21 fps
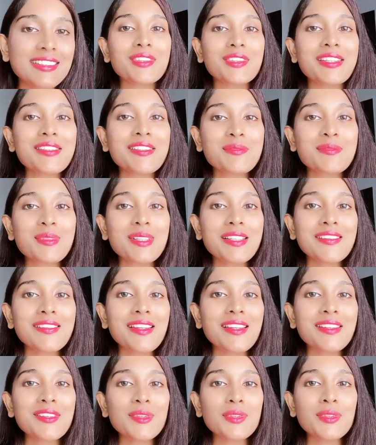This brings
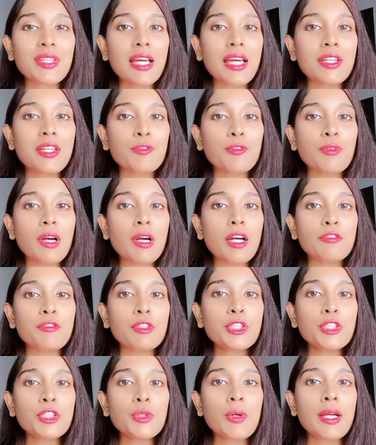us to the end of our
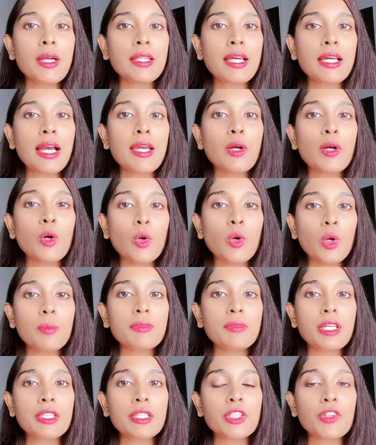video, and I
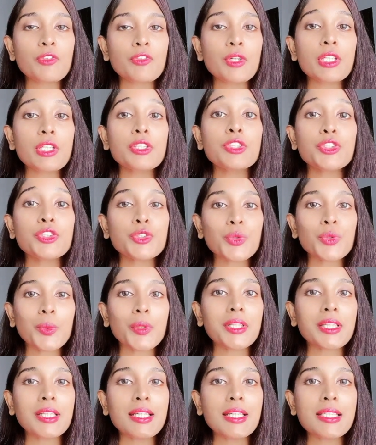hope that you've
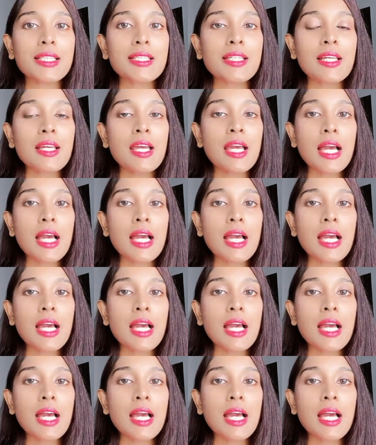enjoyed it.